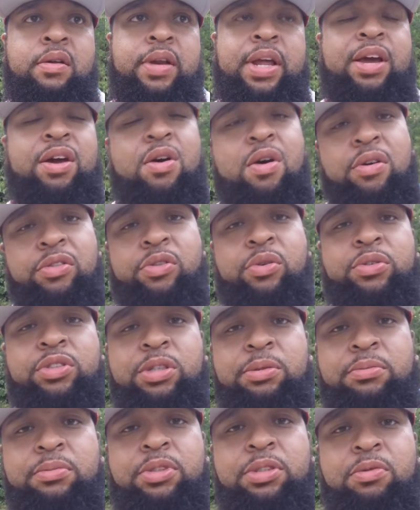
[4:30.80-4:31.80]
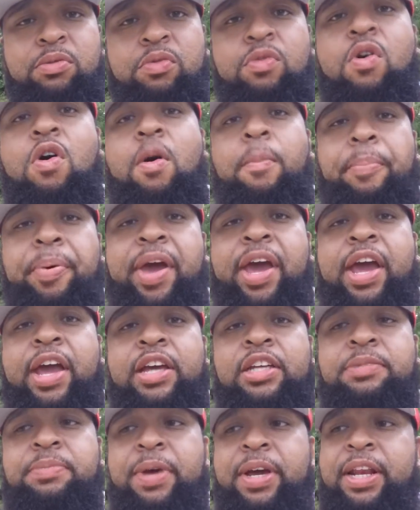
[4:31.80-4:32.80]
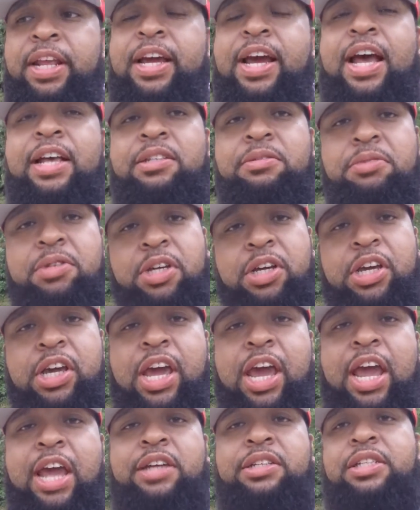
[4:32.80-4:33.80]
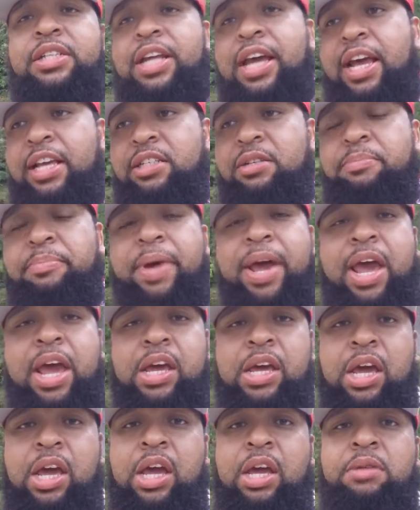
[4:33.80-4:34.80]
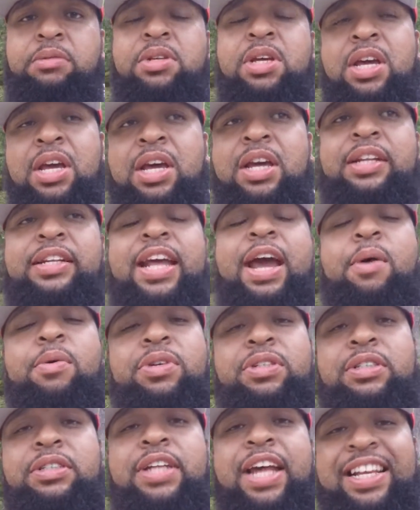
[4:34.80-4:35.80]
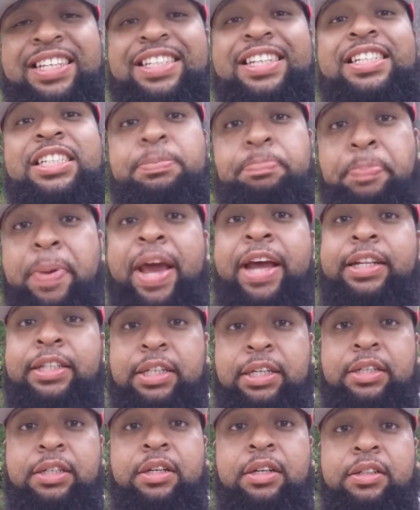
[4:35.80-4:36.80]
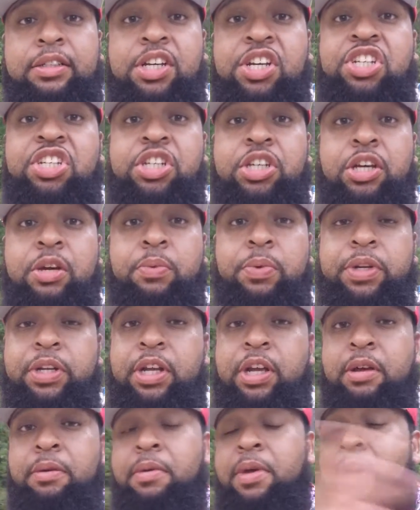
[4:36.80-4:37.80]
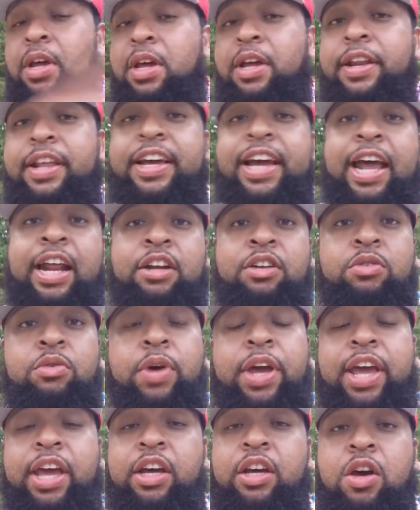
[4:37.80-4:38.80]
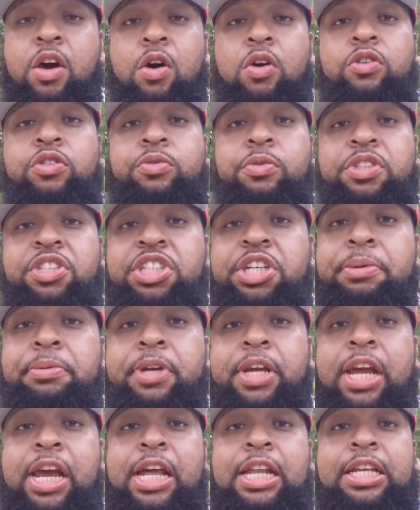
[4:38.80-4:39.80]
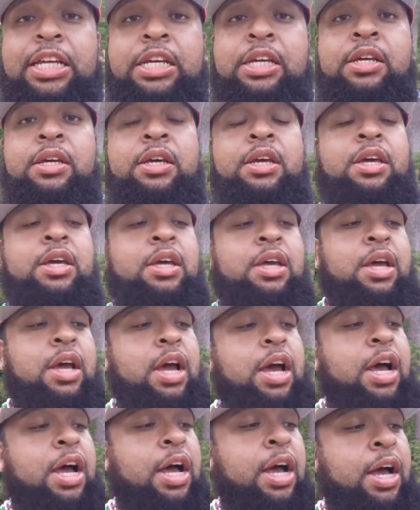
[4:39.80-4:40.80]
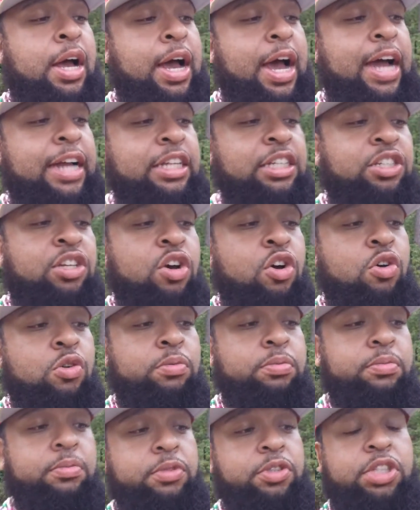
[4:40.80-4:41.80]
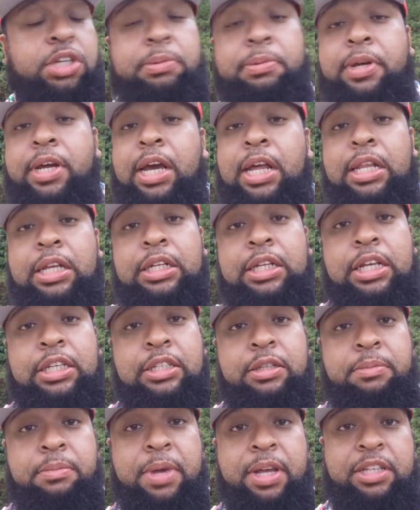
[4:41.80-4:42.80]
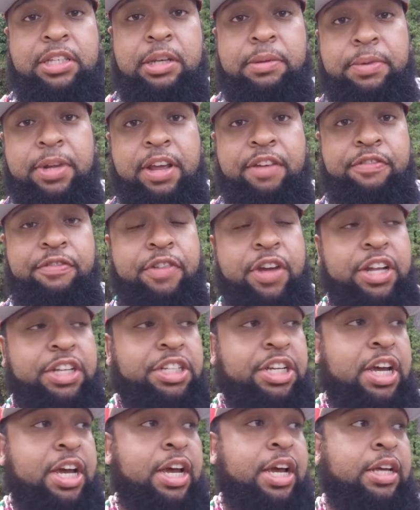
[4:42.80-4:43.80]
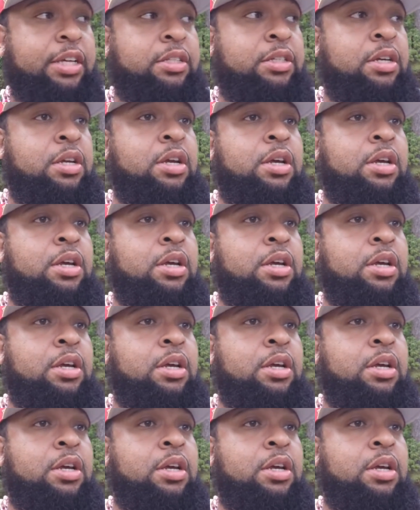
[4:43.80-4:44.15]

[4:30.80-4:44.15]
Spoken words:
They go through some growing pains, man. They got some good games, then they had some bad games. That's expected this year with them. They got a new head coach with Chip Kelly. I just hope Chip Kelly doesn't mess up that franchise.